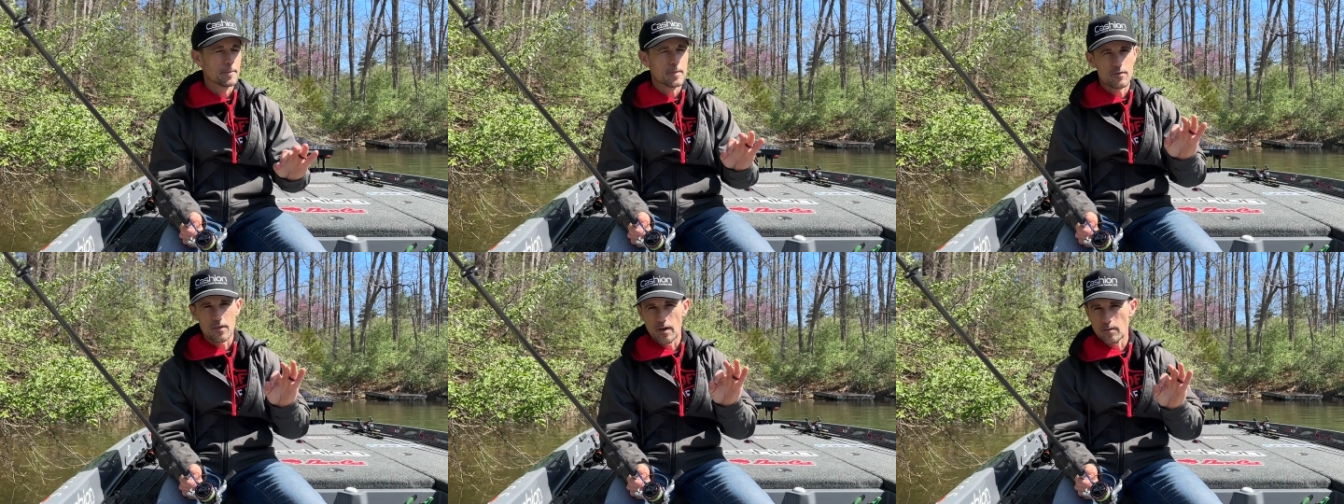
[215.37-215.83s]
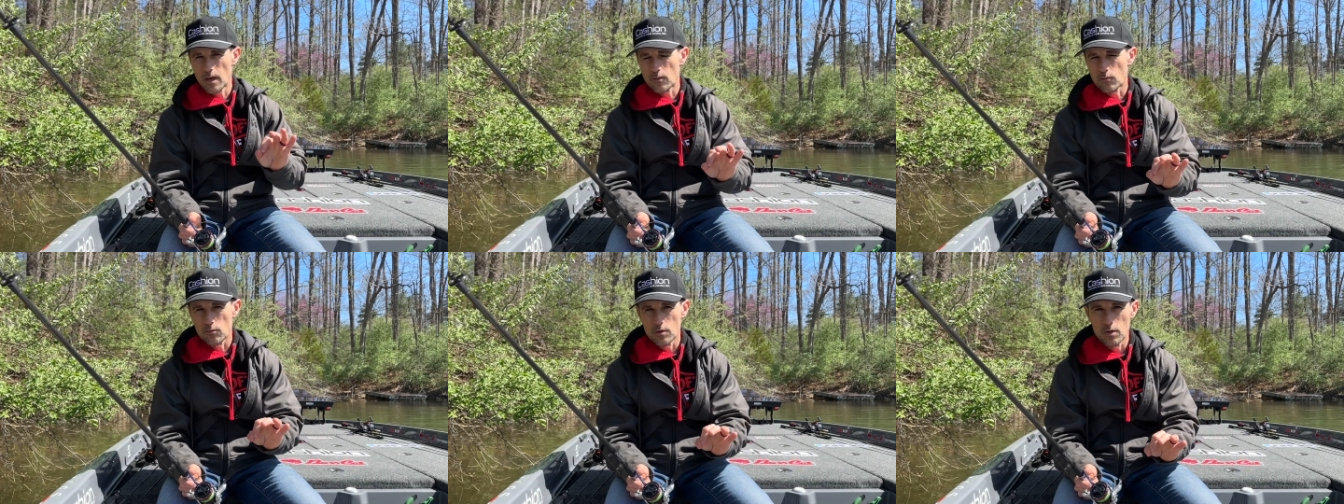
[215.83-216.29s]
If I'm
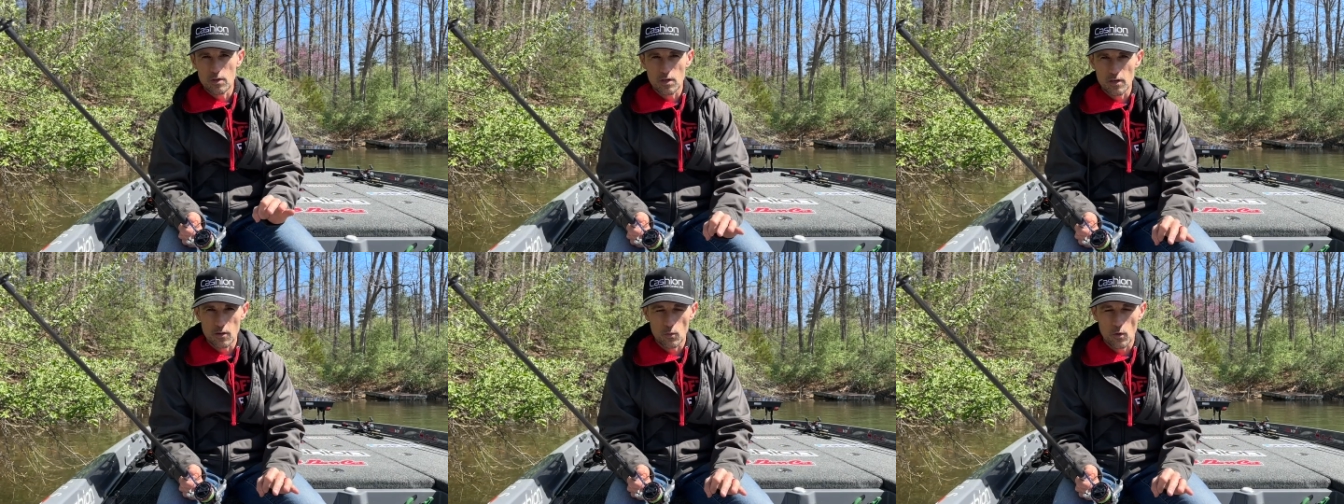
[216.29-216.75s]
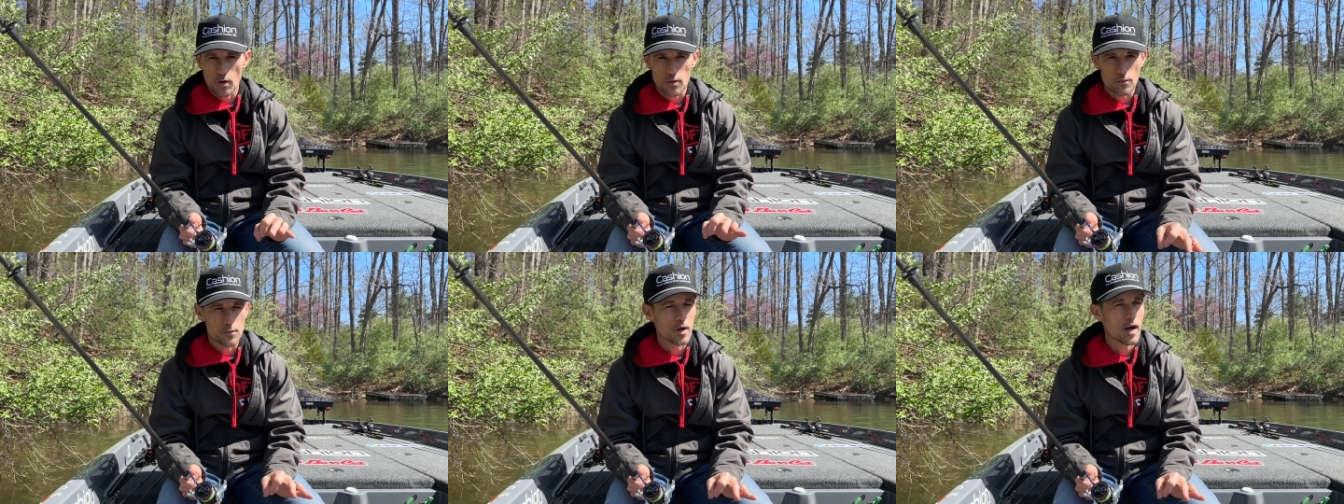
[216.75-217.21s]
getting real clear
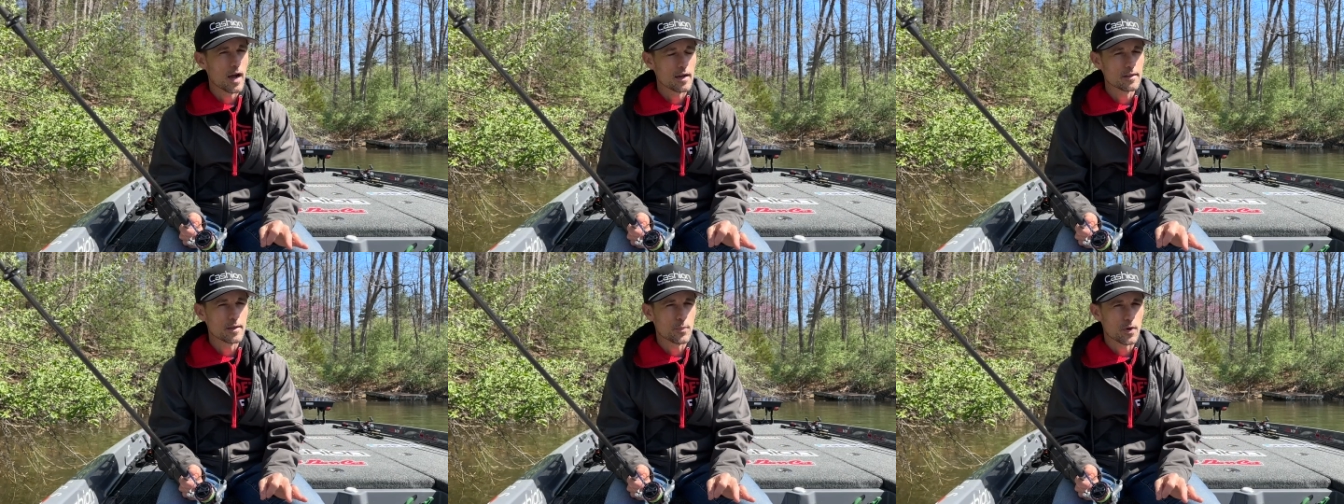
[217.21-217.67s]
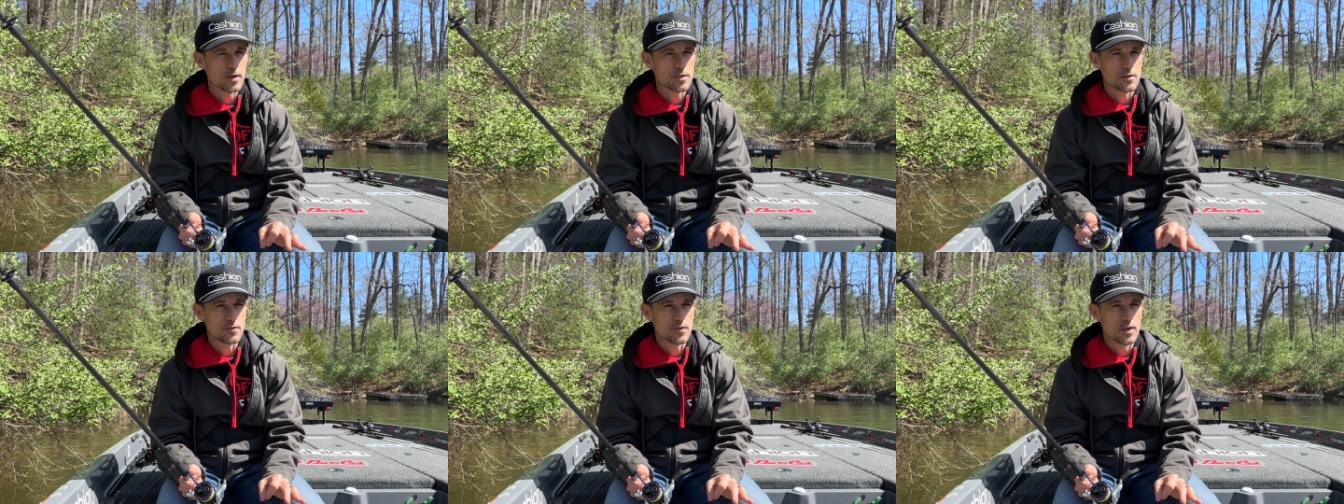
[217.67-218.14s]
water, real highly
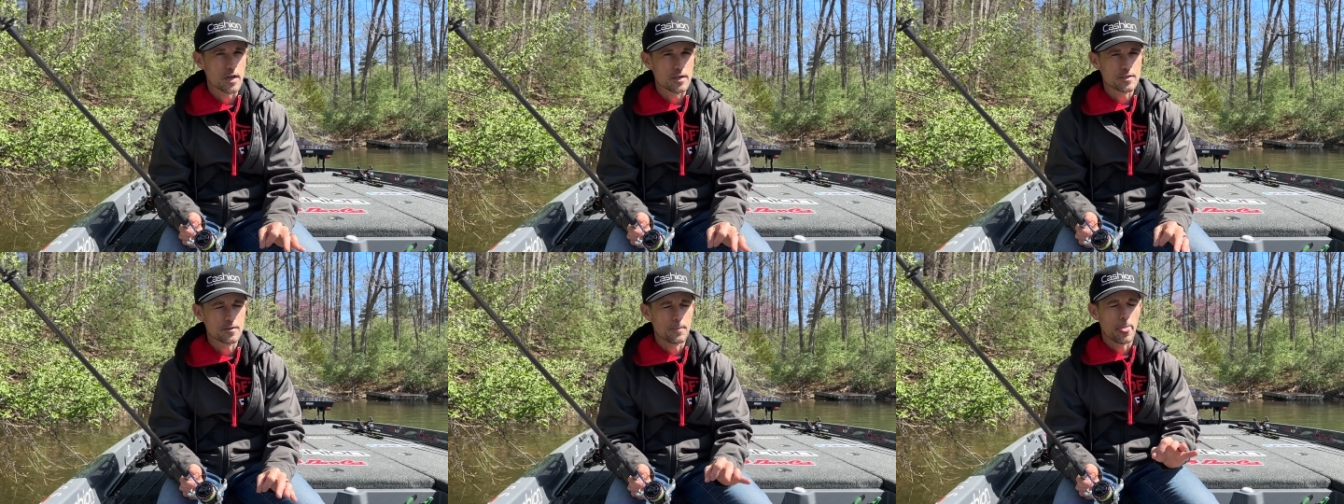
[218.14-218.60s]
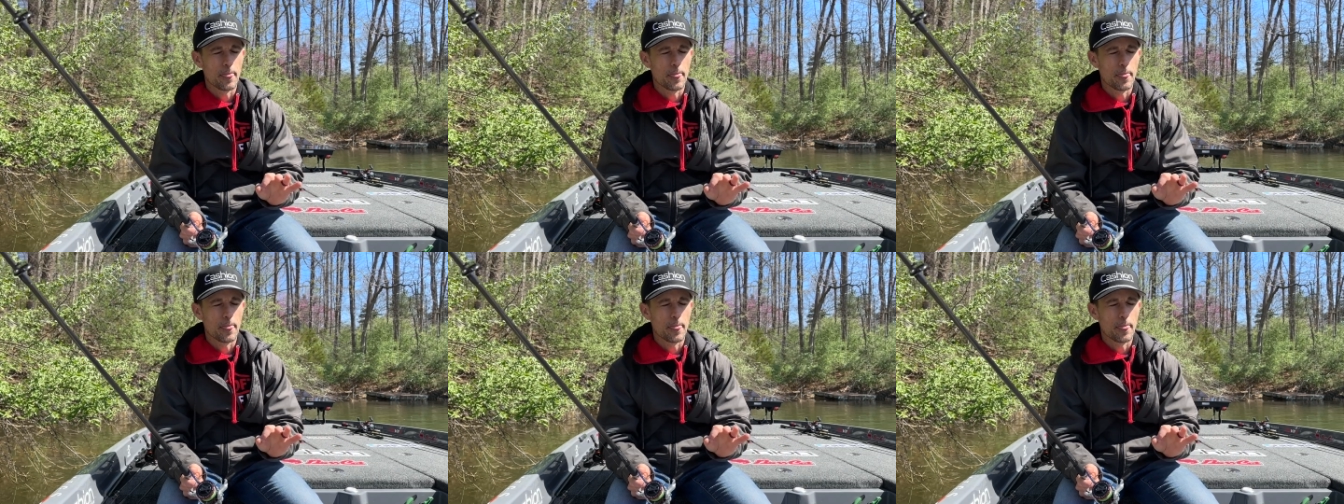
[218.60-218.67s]
pressured fish,